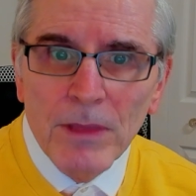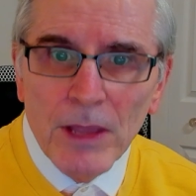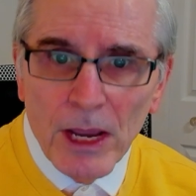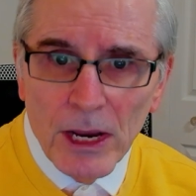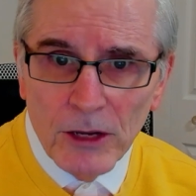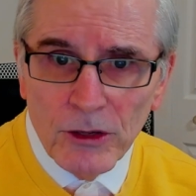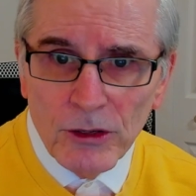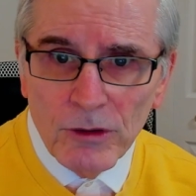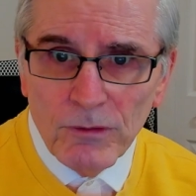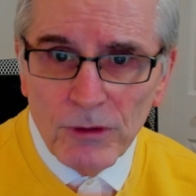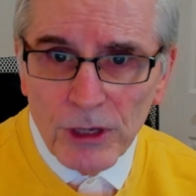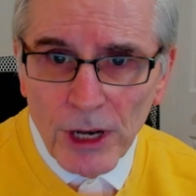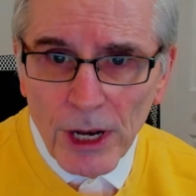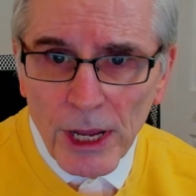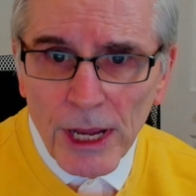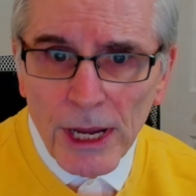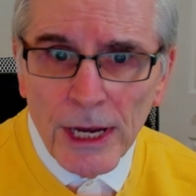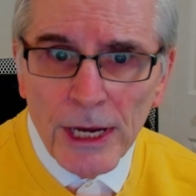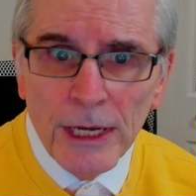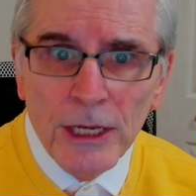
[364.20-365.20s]
As of
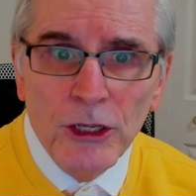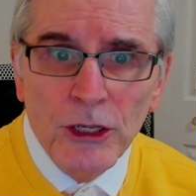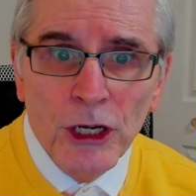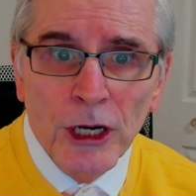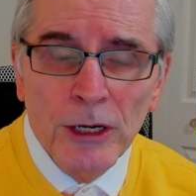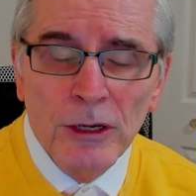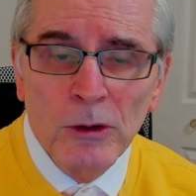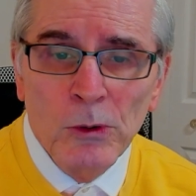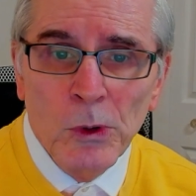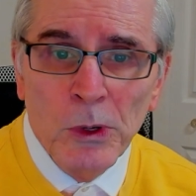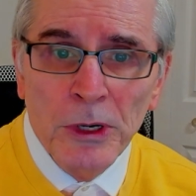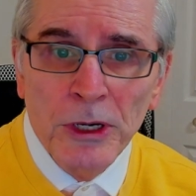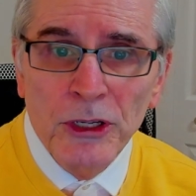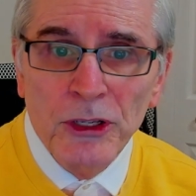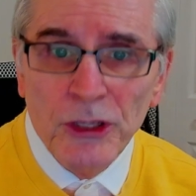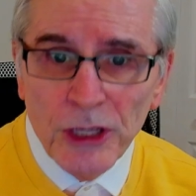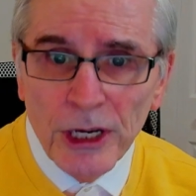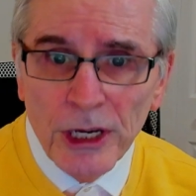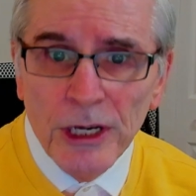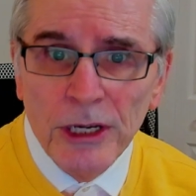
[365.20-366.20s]
today, January
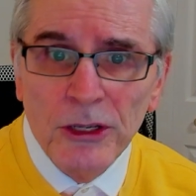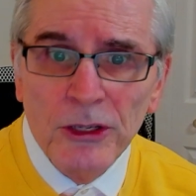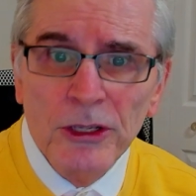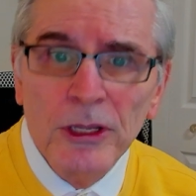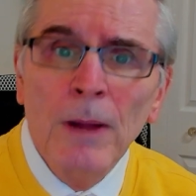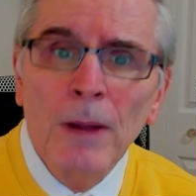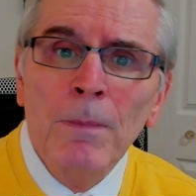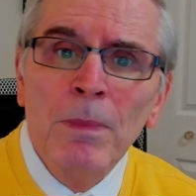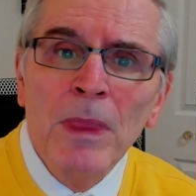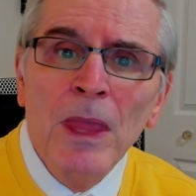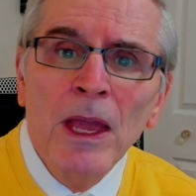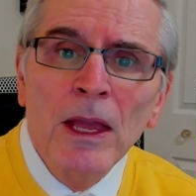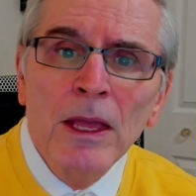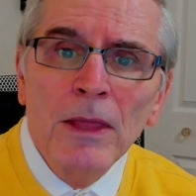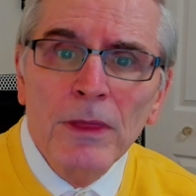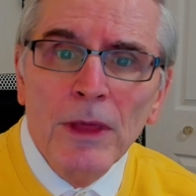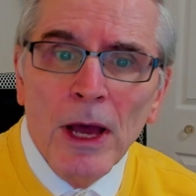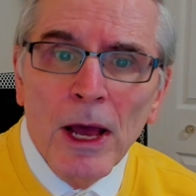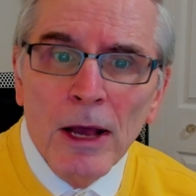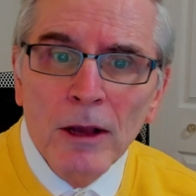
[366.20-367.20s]
6th,
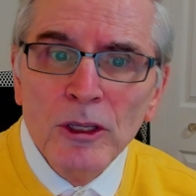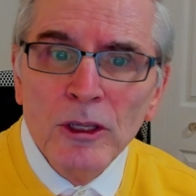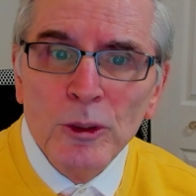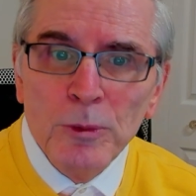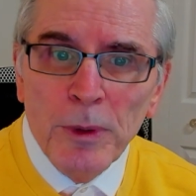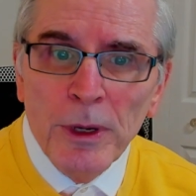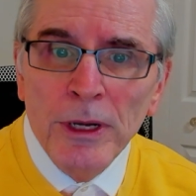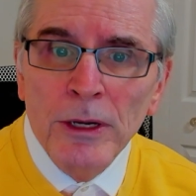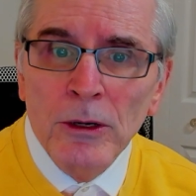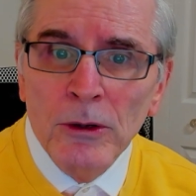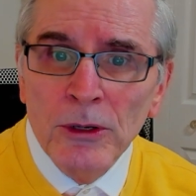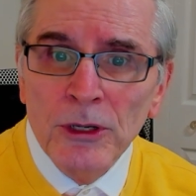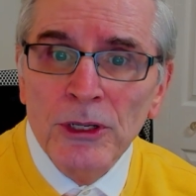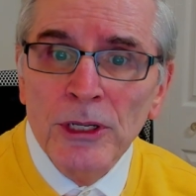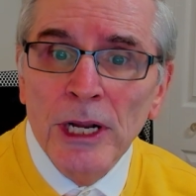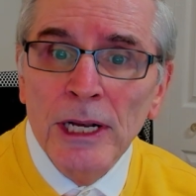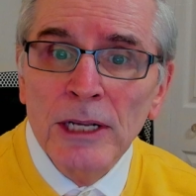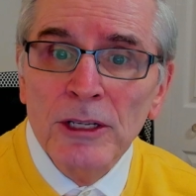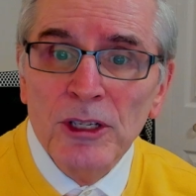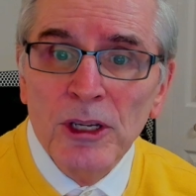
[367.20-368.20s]
the House Speaker is
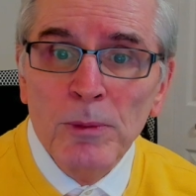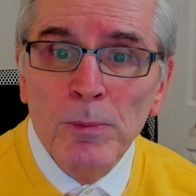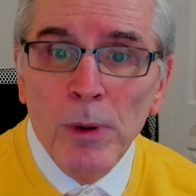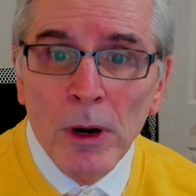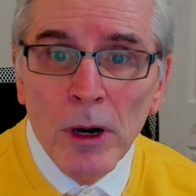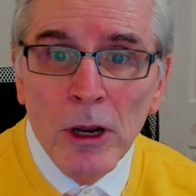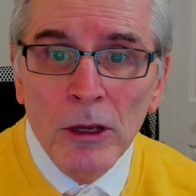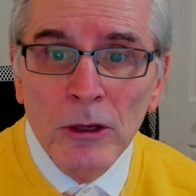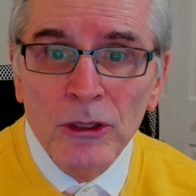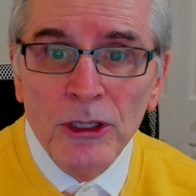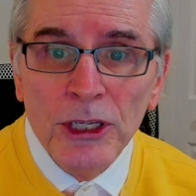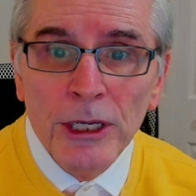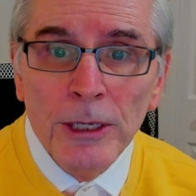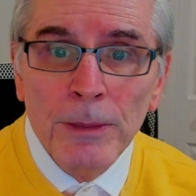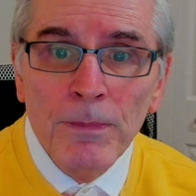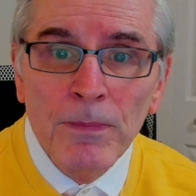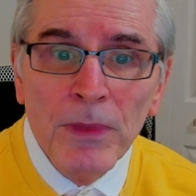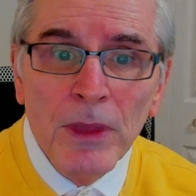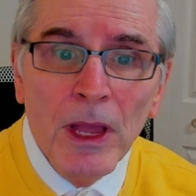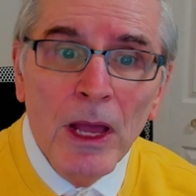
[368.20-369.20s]
Nancy
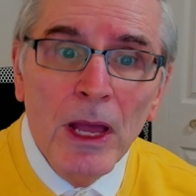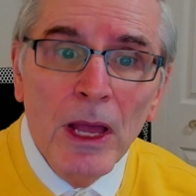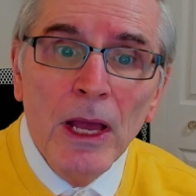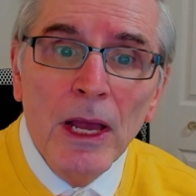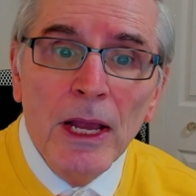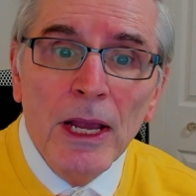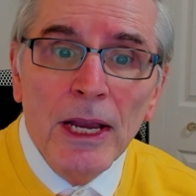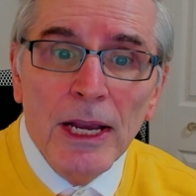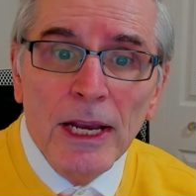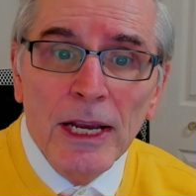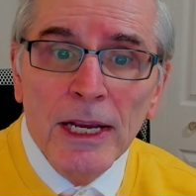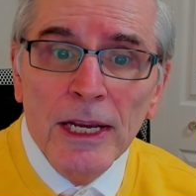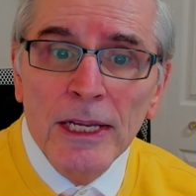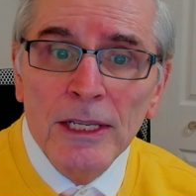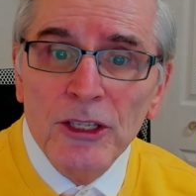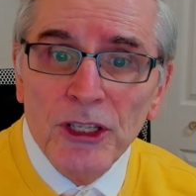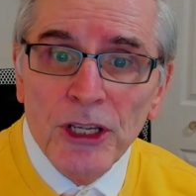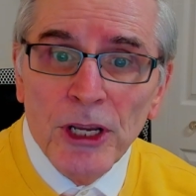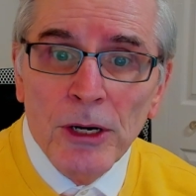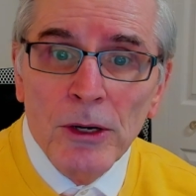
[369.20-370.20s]
Pelosi,
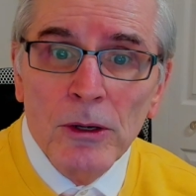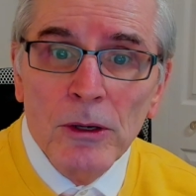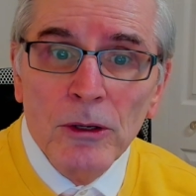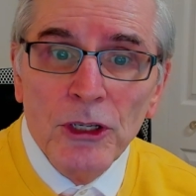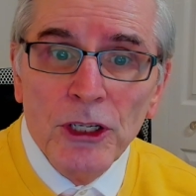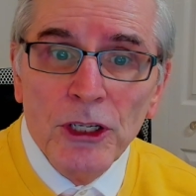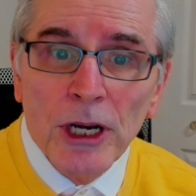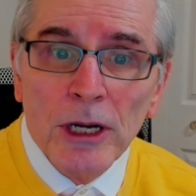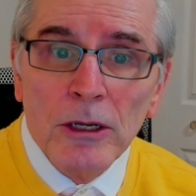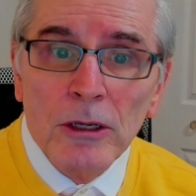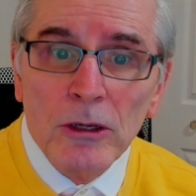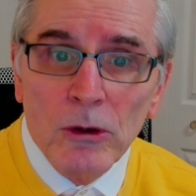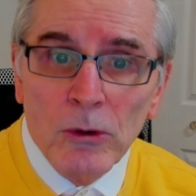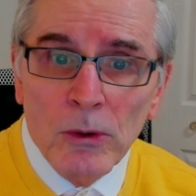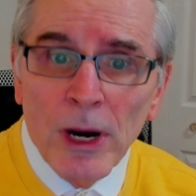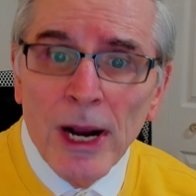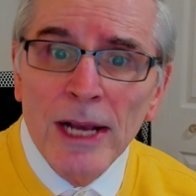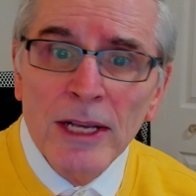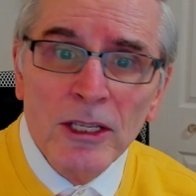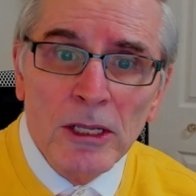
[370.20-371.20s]
and Senator Chuck
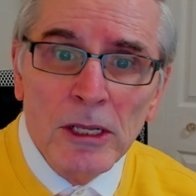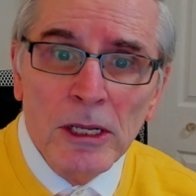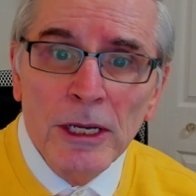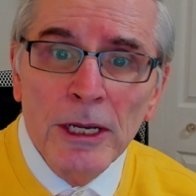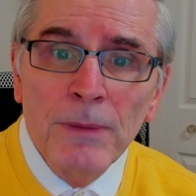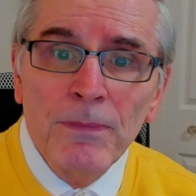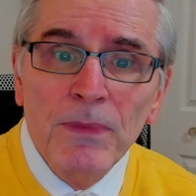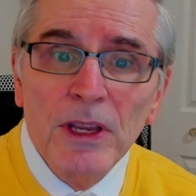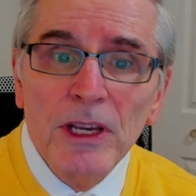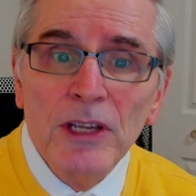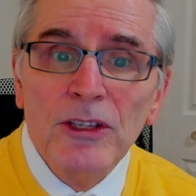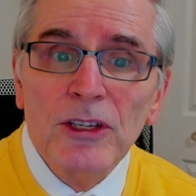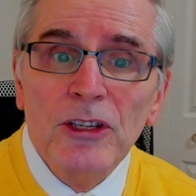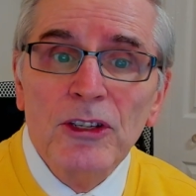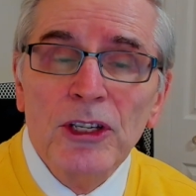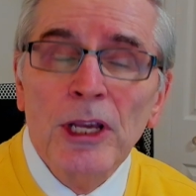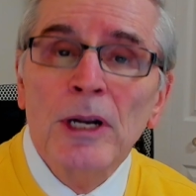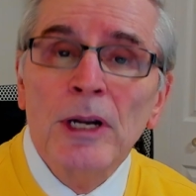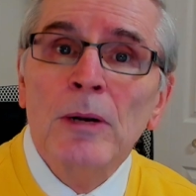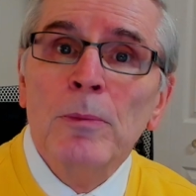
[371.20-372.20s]
Grassley is the
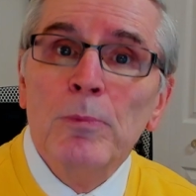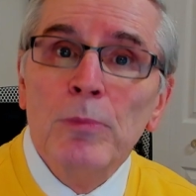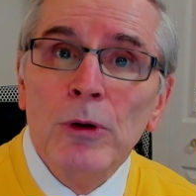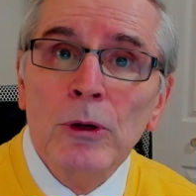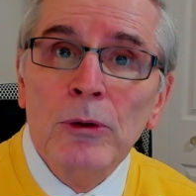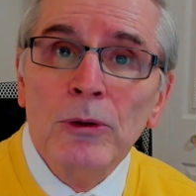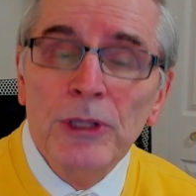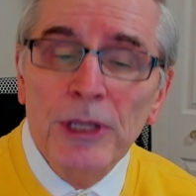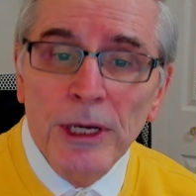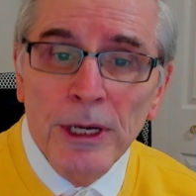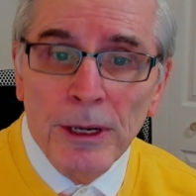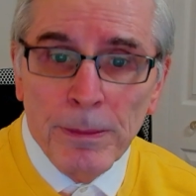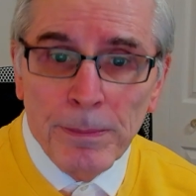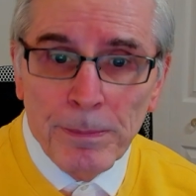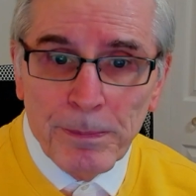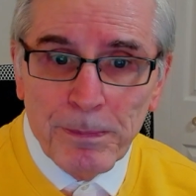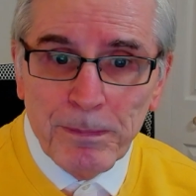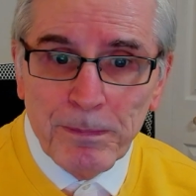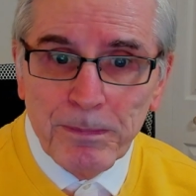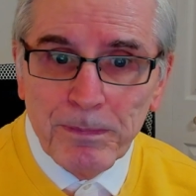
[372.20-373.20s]
Senate pro
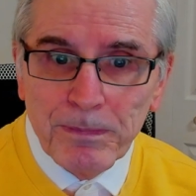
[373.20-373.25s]
tem.